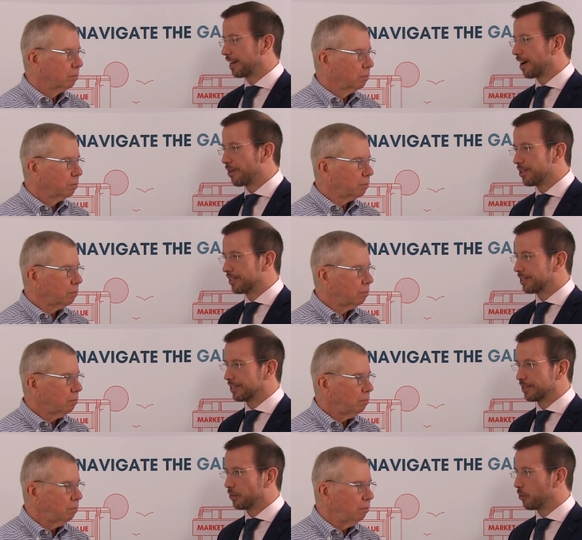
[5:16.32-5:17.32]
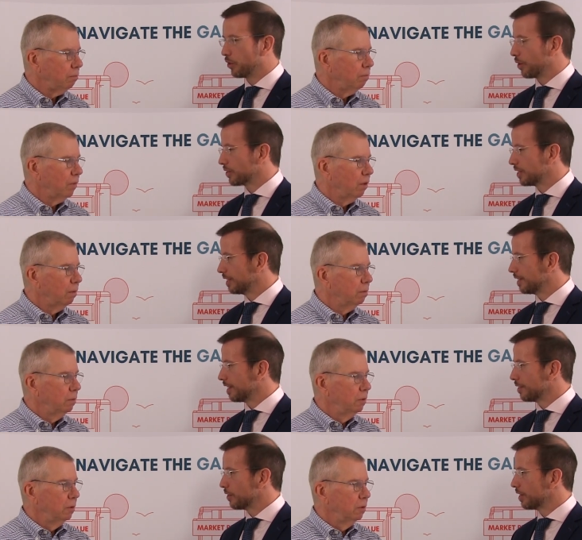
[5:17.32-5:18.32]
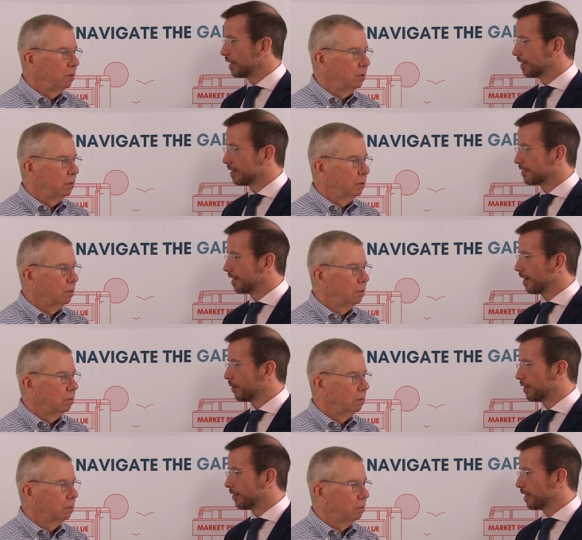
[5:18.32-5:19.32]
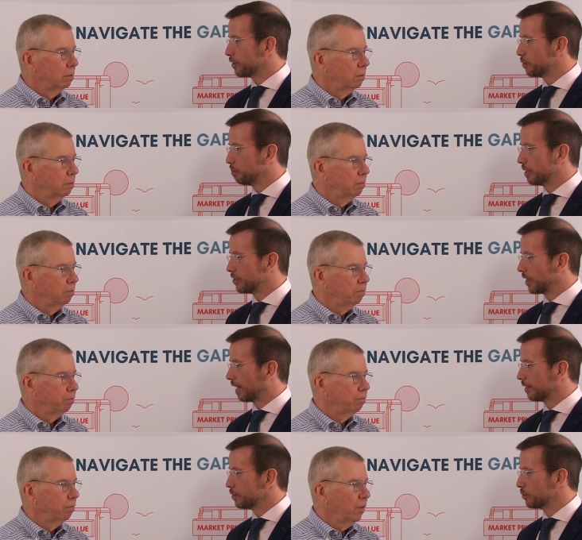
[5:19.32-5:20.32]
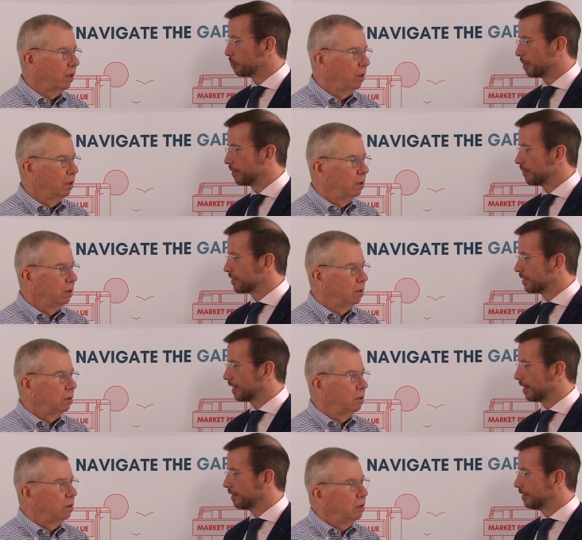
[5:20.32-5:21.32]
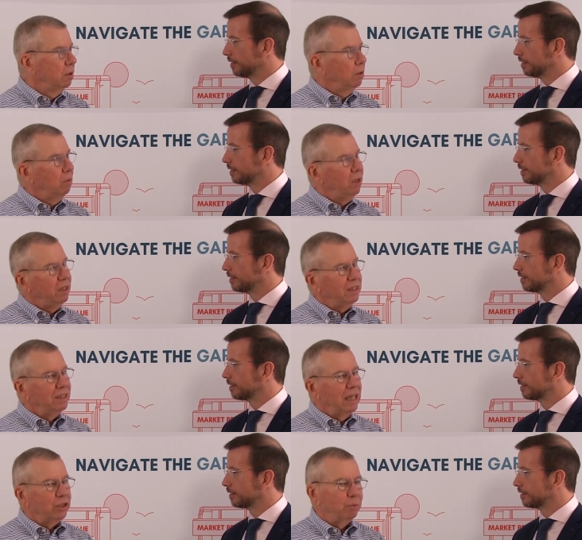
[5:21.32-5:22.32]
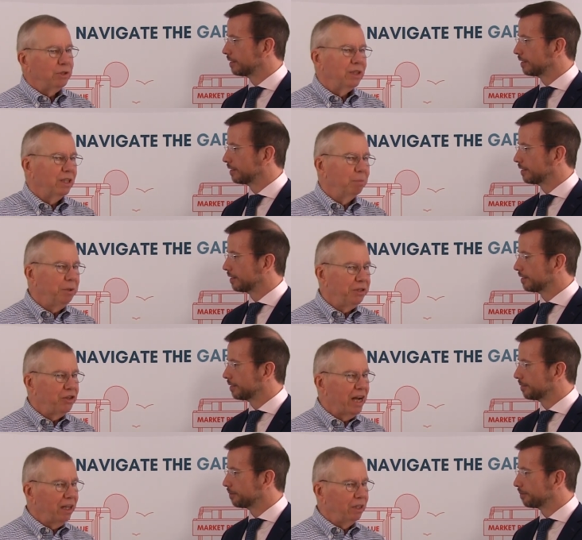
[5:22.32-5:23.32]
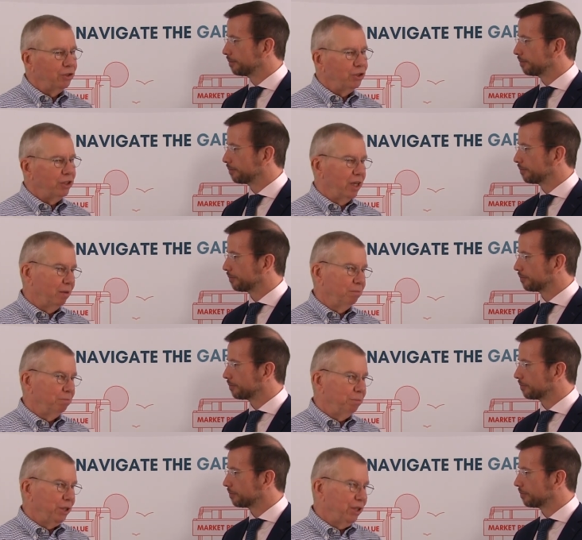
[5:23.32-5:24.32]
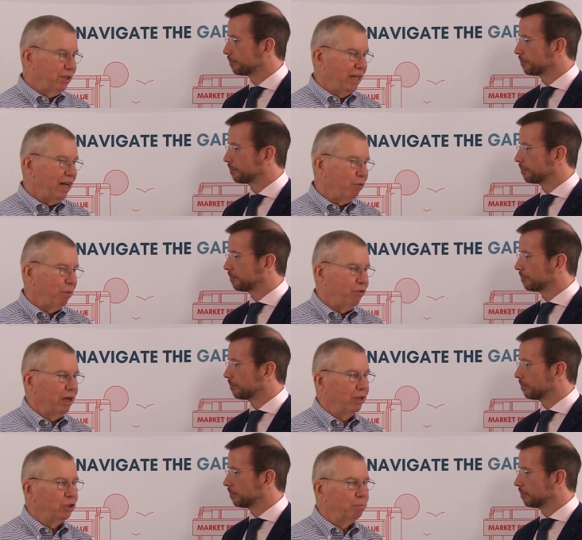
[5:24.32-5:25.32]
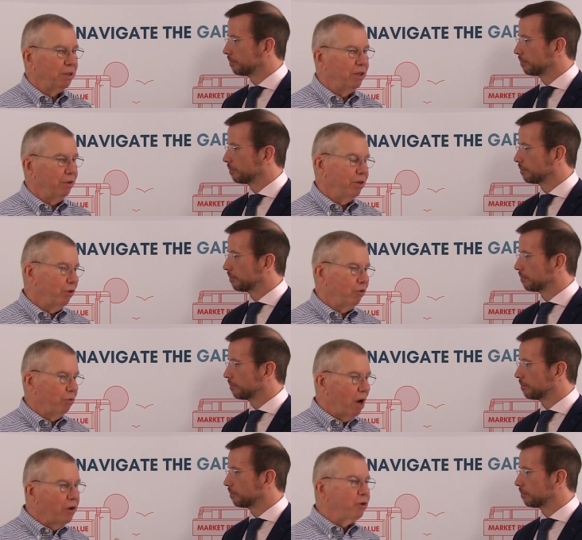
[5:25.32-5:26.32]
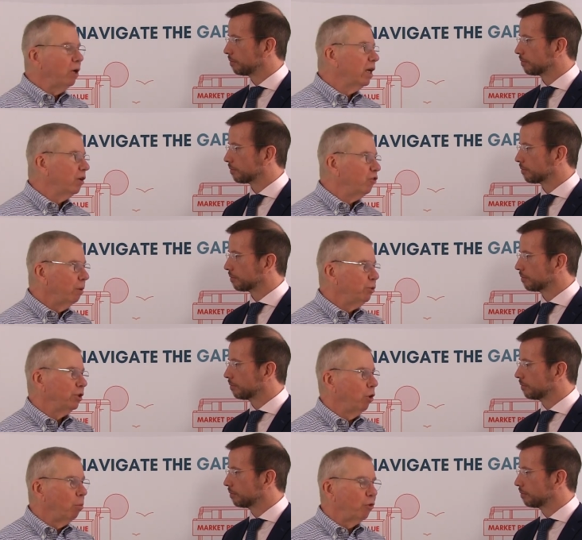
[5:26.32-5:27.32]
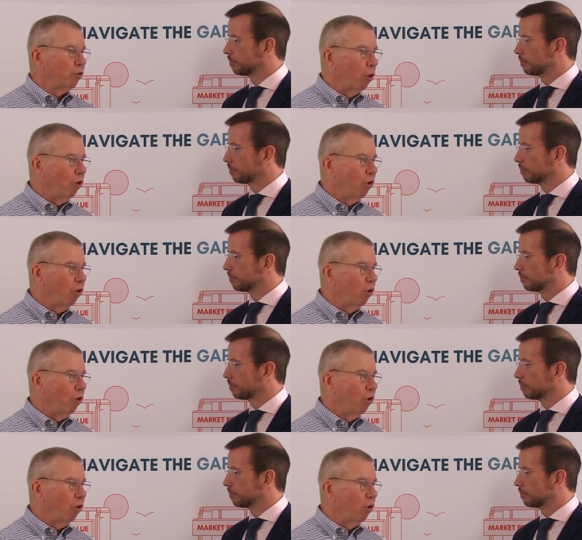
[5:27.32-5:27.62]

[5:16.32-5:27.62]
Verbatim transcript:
Speaker 1: current orthodoxy that you think is an area that should be challenged or be investigated?
Speaker 2: Well, it's not so much that it can be challenged, because it has been challenged, but there's an underlying assumption in almost